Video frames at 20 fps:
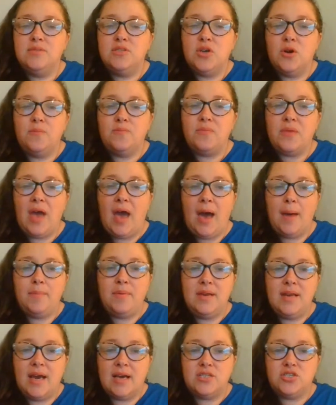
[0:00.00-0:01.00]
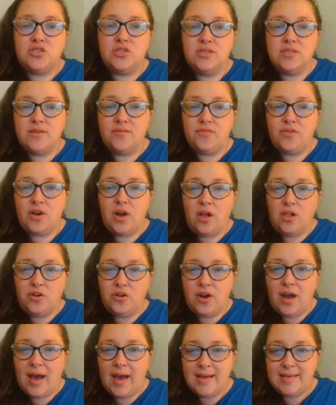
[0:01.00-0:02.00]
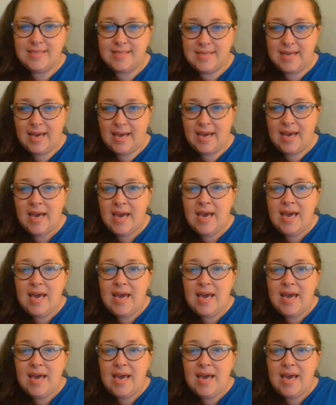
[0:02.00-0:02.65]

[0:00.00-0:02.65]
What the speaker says: So happy National Different Colored Eyes Day.